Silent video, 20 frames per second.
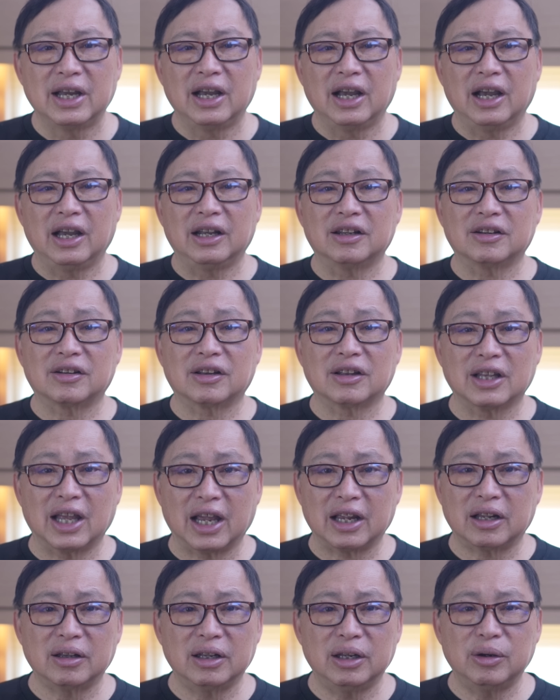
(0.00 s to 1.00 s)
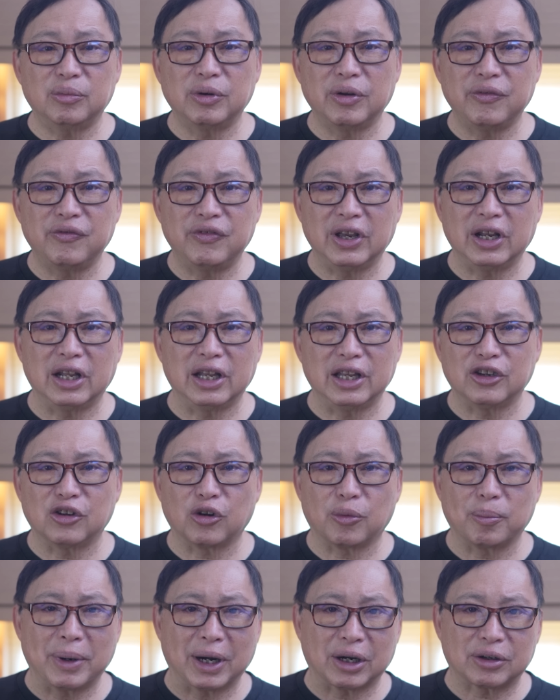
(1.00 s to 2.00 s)
it is likely revealing
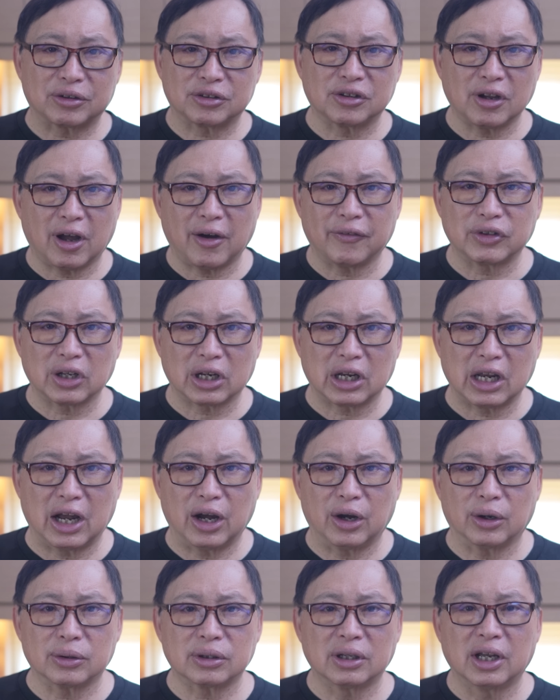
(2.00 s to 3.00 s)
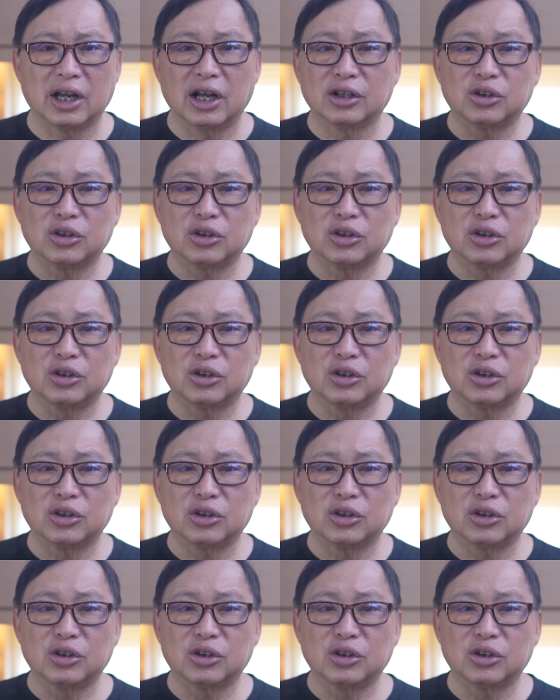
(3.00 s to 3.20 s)
your Microsoft account